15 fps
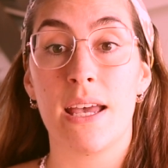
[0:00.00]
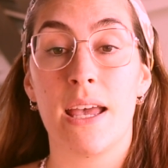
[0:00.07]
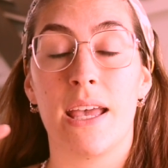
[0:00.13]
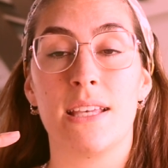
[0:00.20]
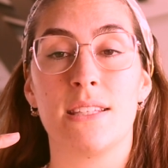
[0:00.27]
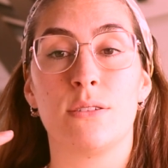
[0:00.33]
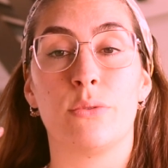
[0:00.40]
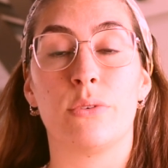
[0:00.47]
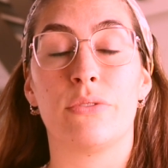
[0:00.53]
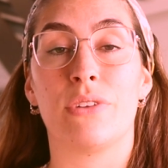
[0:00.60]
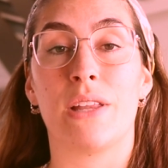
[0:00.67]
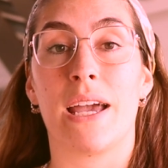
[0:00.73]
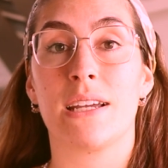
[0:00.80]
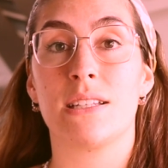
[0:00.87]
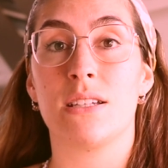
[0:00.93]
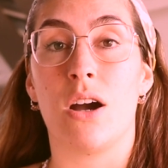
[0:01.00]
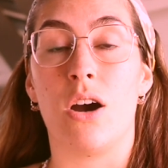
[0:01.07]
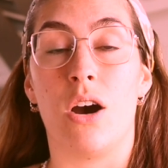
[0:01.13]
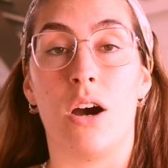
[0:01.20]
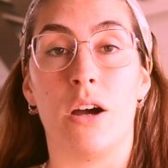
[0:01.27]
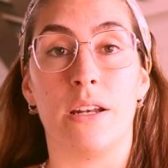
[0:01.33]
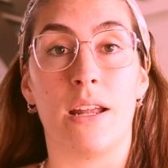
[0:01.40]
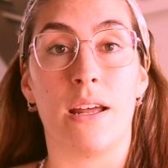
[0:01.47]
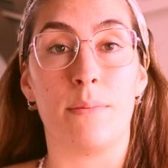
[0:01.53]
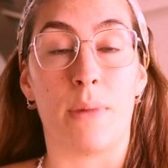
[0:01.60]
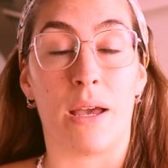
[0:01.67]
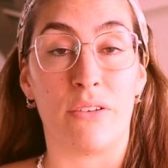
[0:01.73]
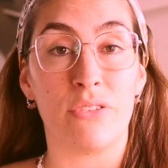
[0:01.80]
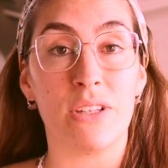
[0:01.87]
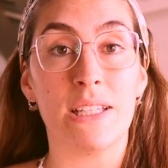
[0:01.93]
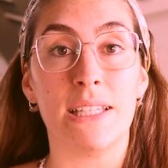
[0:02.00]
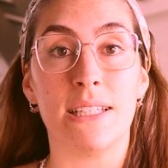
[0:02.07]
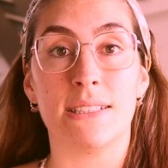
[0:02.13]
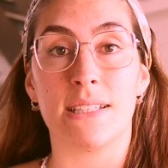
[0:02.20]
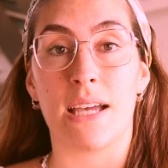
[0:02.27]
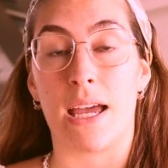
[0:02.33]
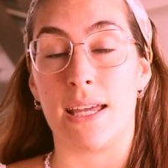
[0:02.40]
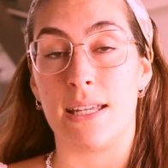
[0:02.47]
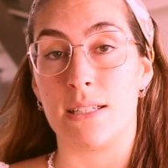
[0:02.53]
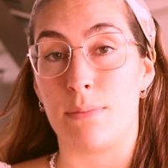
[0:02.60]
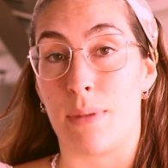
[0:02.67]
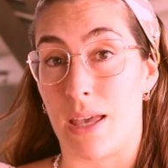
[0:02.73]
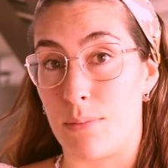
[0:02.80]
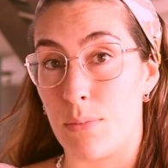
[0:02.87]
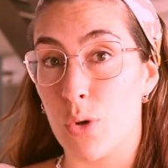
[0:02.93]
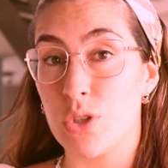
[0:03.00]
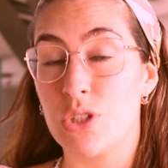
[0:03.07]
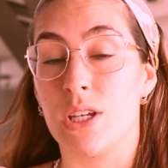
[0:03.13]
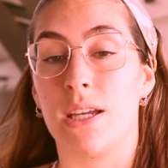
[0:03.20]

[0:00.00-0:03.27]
is to reflect on my feelings and my emotions,